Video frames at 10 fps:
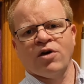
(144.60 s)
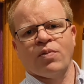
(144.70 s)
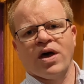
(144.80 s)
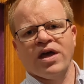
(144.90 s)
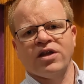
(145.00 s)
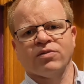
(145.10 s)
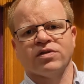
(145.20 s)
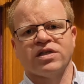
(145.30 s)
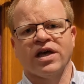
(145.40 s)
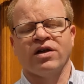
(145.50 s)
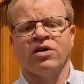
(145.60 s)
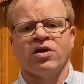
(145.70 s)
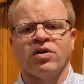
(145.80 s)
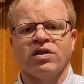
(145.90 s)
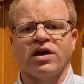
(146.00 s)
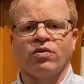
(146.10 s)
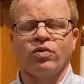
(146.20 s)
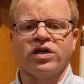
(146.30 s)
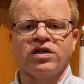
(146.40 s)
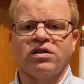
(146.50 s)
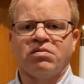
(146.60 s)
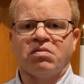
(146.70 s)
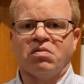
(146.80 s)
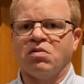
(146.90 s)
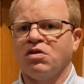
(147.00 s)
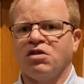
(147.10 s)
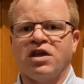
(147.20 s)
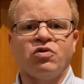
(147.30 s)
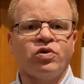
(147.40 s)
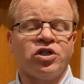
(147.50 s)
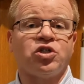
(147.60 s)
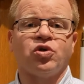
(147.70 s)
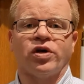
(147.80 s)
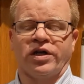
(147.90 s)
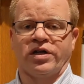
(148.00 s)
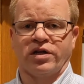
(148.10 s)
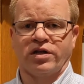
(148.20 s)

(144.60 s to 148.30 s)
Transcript: up items that, that we think we should.